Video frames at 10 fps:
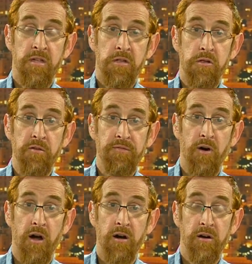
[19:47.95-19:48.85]
So
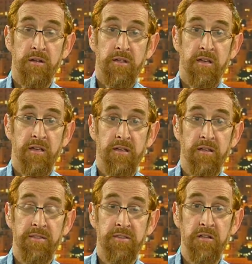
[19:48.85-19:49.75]
far,
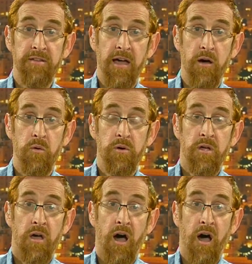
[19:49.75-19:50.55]
until now,